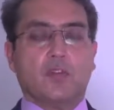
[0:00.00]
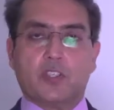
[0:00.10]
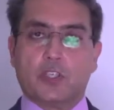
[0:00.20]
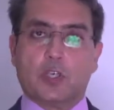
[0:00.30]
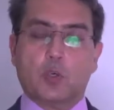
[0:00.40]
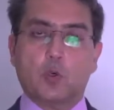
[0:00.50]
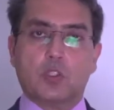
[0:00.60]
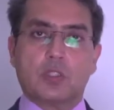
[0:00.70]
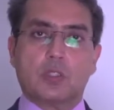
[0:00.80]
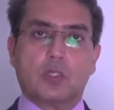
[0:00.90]
which
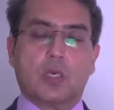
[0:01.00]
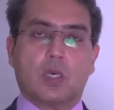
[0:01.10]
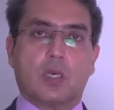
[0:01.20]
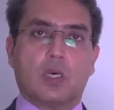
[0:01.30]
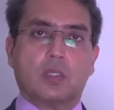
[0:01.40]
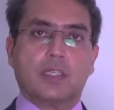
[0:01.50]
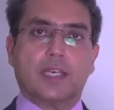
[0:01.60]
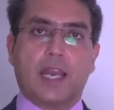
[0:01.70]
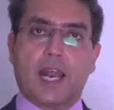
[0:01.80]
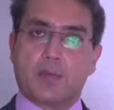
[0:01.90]
includes
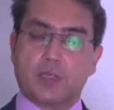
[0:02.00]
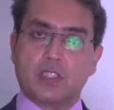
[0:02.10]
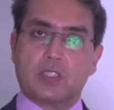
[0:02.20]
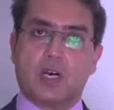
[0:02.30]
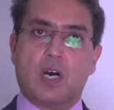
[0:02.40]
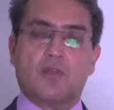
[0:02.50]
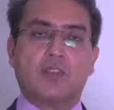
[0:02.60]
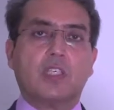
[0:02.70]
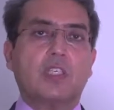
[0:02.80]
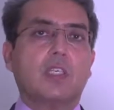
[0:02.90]
the admin staff,
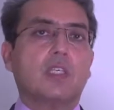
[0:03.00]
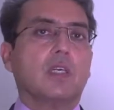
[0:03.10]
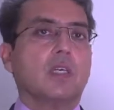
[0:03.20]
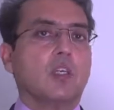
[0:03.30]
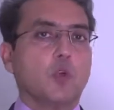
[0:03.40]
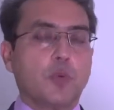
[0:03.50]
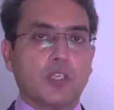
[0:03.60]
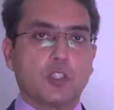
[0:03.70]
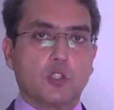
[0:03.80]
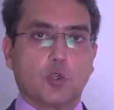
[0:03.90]
the human
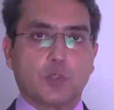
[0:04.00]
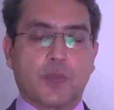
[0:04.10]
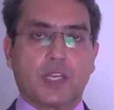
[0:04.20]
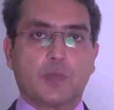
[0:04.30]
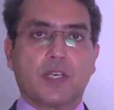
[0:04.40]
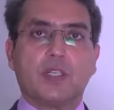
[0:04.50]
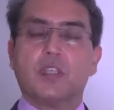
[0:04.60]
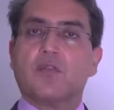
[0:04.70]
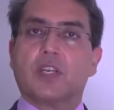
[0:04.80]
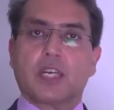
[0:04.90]
resource management,
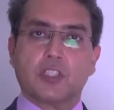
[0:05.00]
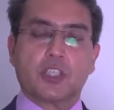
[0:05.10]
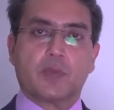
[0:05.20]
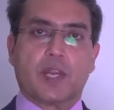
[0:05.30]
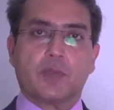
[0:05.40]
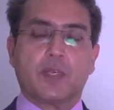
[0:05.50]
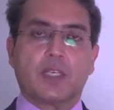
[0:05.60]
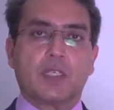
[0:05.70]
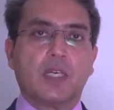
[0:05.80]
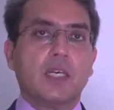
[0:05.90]
the financial
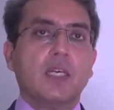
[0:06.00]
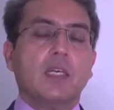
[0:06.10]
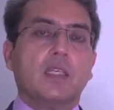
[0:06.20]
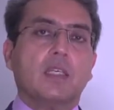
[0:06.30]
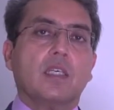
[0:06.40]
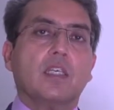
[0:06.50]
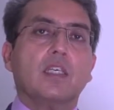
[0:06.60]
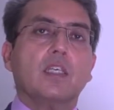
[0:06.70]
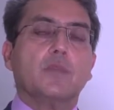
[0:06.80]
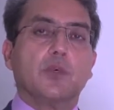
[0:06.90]
management,
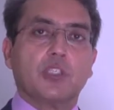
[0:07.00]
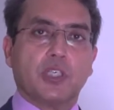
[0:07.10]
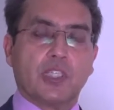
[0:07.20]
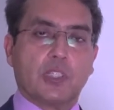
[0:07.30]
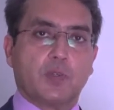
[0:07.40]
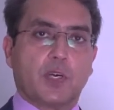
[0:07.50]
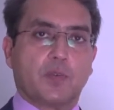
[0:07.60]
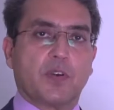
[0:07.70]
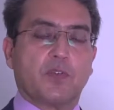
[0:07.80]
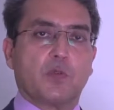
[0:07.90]
the purchase
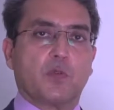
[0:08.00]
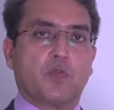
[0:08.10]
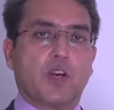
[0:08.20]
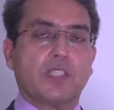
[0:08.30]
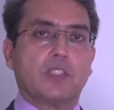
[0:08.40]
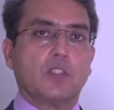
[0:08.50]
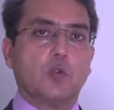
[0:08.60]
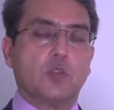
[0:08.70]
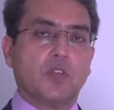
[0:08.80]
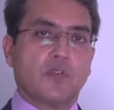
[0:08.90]
department, which provides
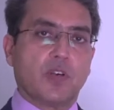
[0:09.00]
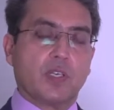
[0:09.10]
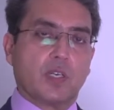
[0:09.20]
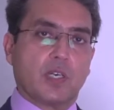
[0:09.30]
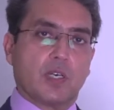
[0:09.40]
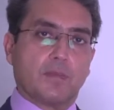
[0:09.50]
you different